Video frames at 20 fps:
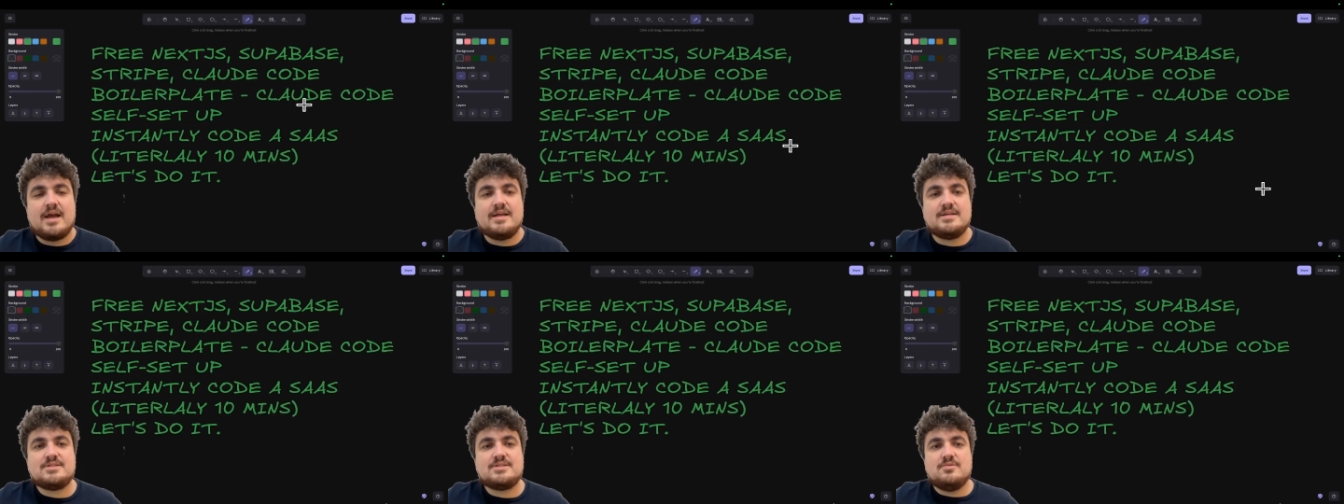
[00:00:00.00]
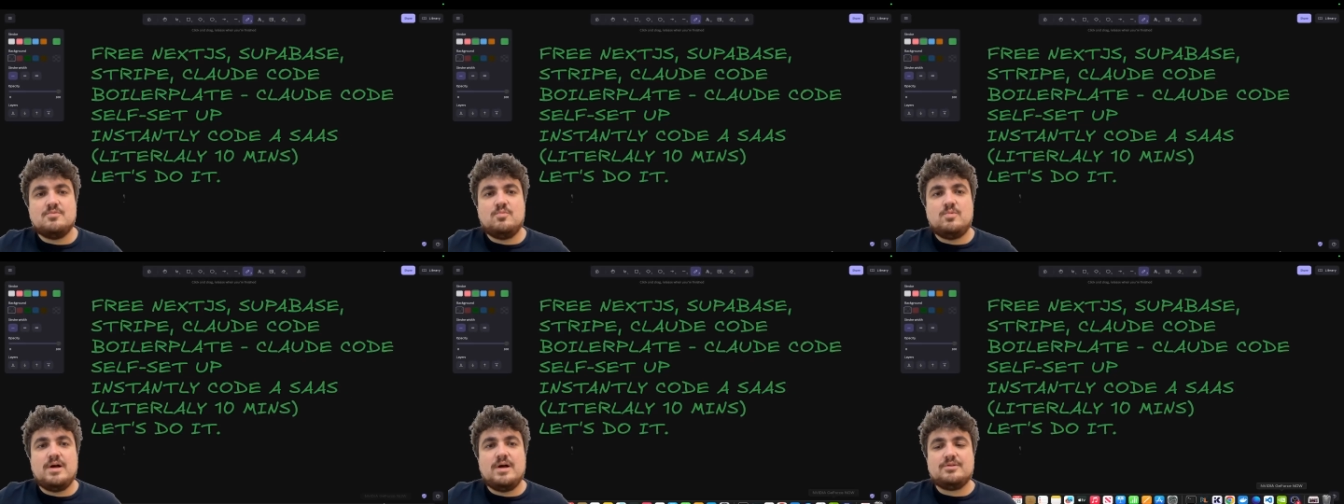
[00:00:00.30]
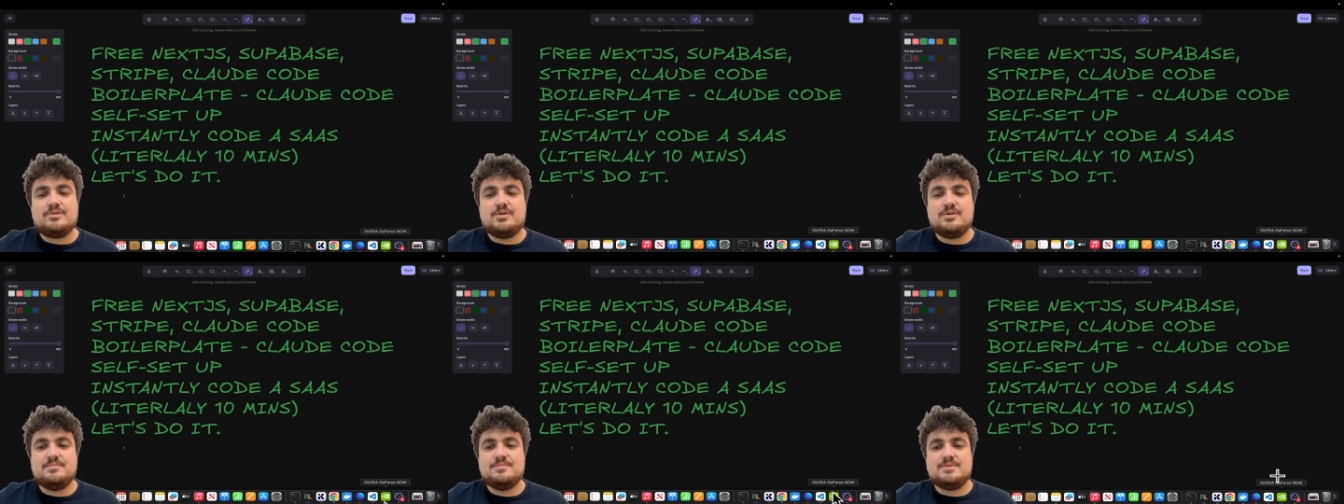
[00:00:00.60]
Hey guys,
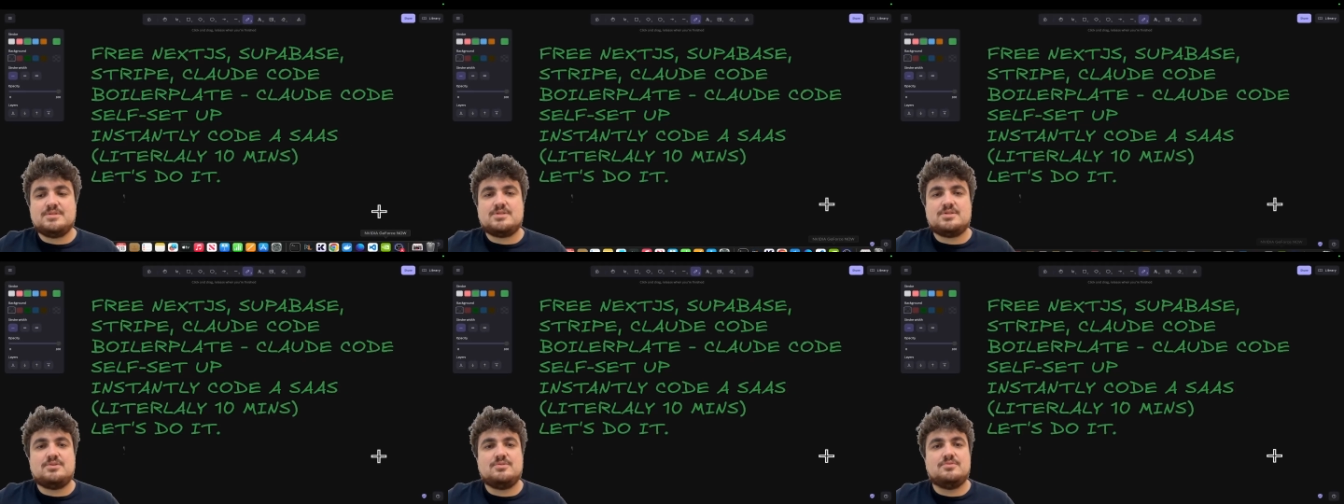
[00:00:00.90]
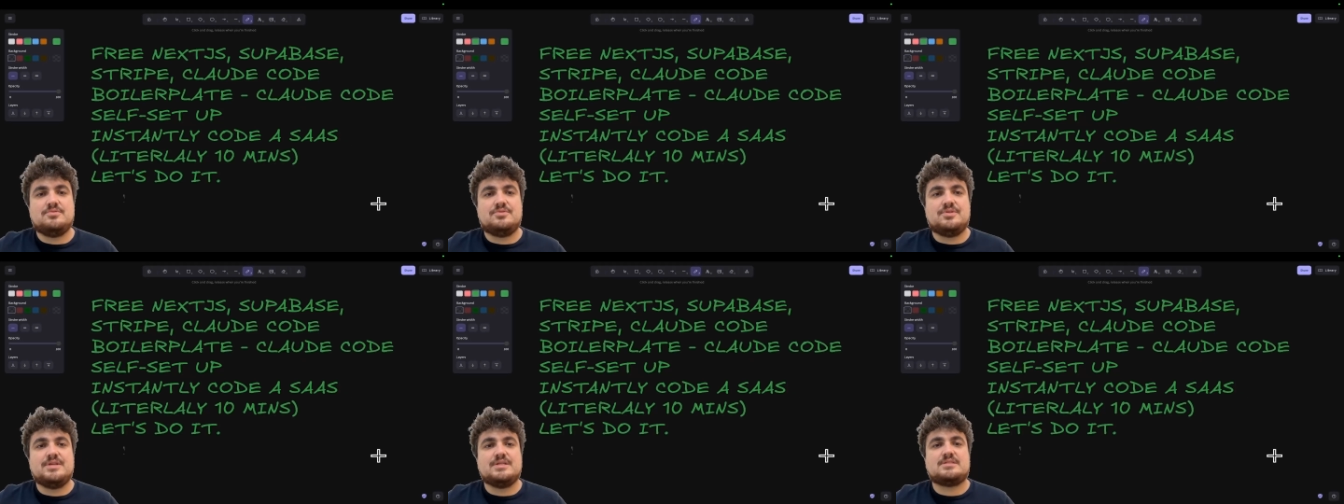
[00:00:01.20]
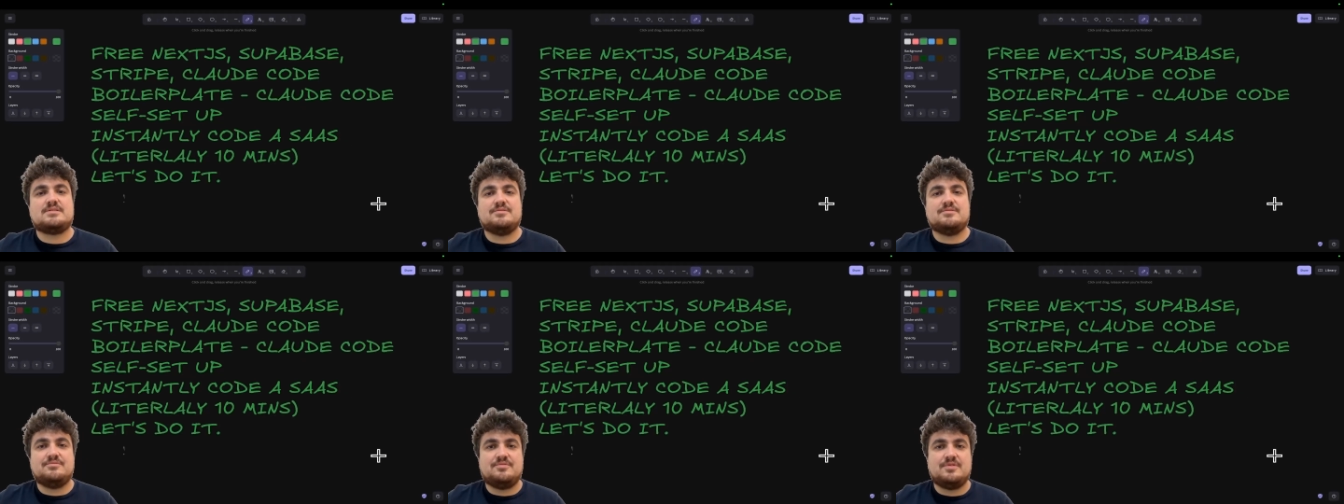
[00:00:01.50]
welcome to
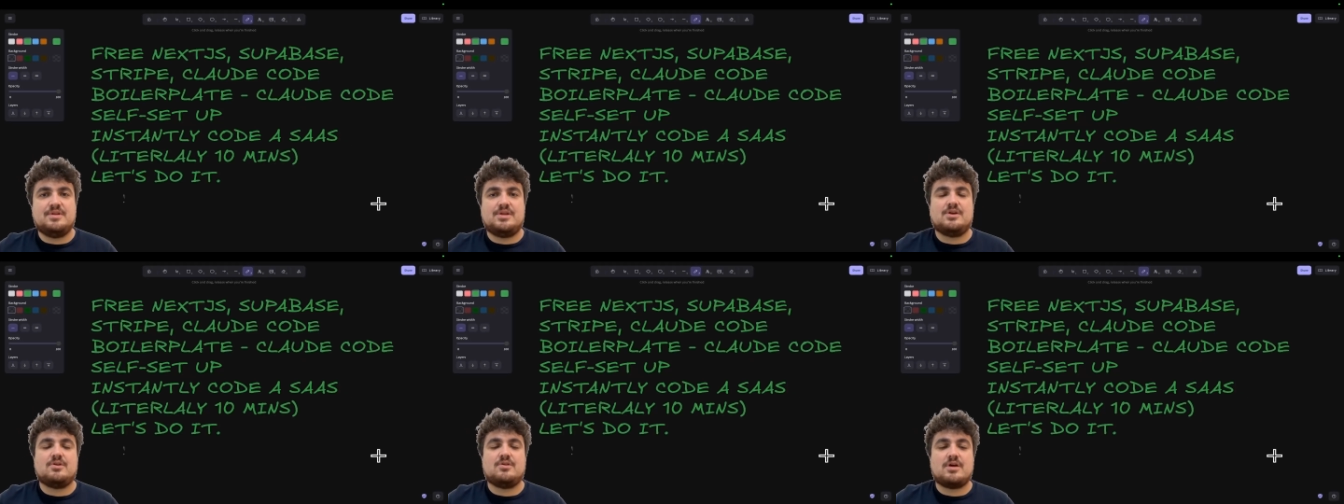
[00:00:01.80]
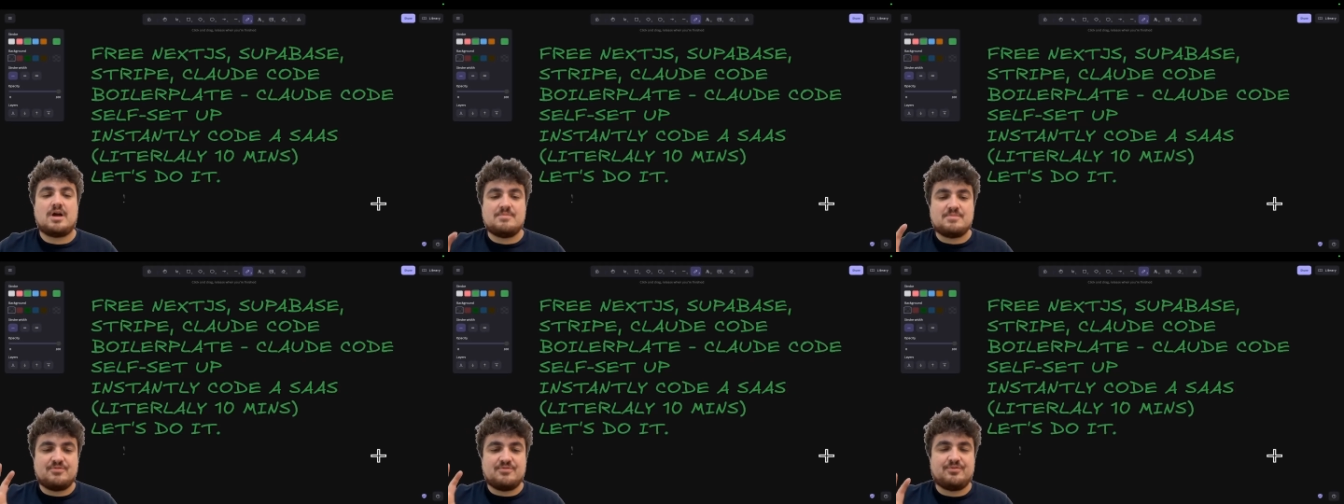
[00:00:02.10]
this video.